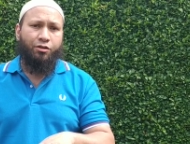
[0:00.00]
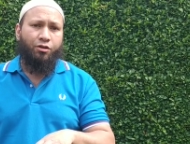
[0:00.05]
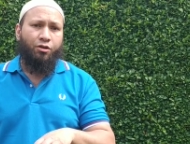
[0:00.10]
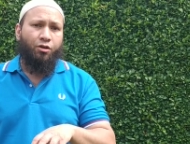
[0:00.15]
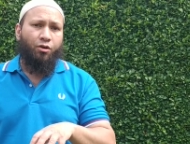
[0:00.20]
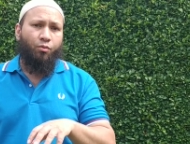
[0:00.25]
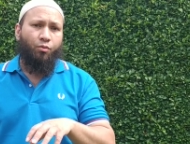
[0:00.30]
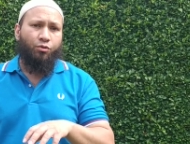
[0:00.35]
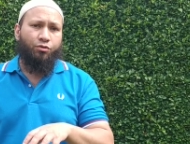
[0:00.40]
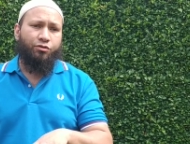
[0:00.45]

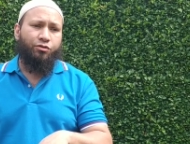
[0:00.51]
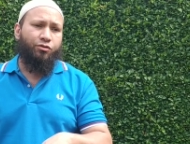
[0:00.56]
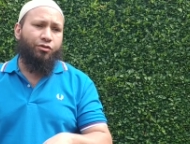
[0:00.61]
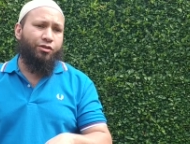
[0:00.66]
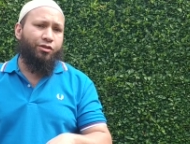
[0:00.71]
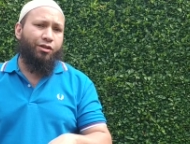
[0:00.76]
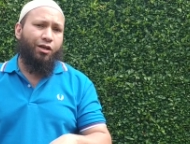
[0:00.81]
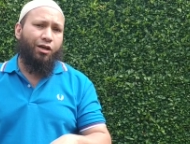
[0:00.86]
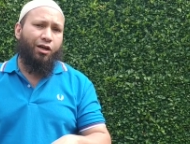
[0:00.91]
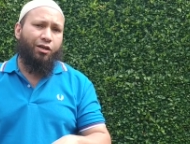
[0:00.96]
Once they reach
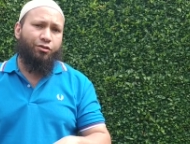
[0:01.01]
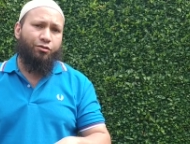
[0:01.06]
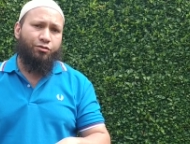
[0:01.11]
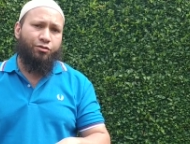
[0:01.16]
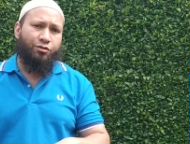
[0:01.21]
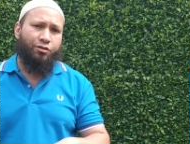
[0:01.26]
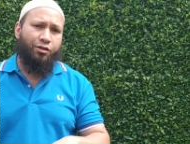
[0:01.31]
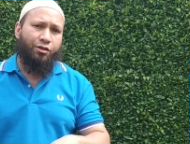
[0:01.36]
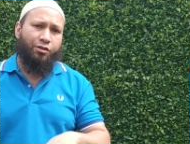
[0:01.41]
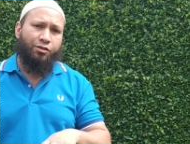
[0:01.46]
adult
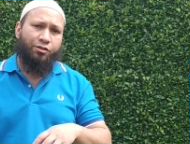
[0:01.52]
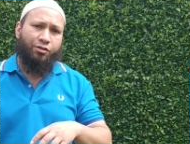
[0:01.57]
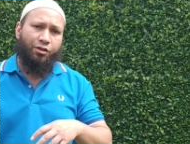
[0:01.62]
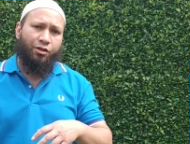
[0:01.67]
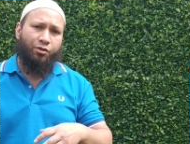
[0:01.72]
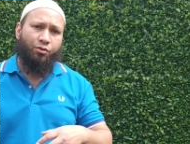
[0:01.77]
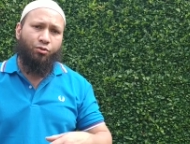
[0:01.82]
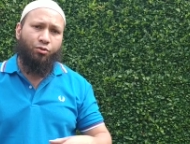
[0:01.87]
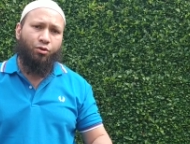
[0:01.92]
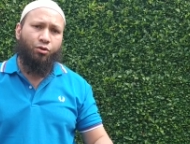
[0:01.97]
stage, they're no
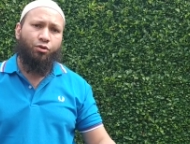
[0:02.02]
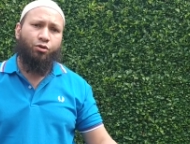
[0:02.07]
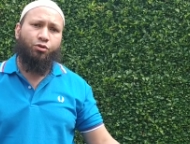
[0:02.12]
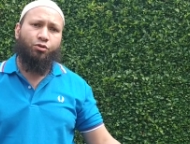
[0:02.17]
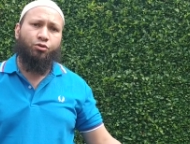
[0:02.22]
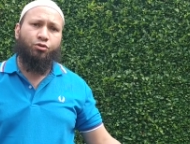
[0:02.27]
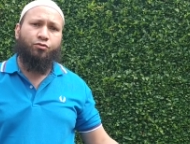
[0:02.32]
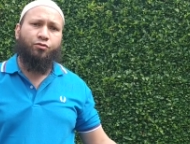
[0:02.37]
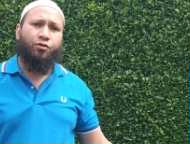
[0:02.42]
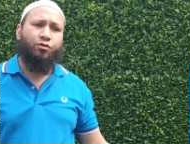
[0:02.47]
longer
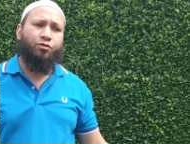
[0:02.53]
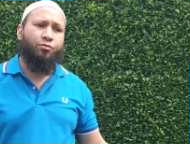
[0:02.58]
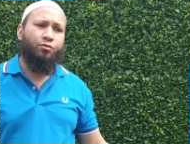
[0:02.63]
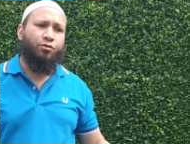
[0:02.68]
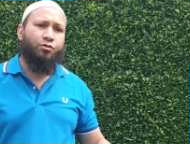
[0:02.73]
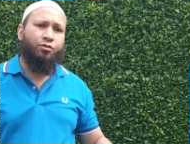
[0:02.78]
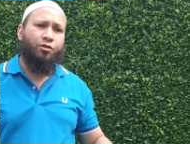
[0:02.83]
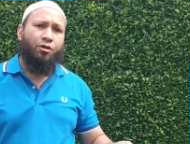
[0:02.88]
useful to us.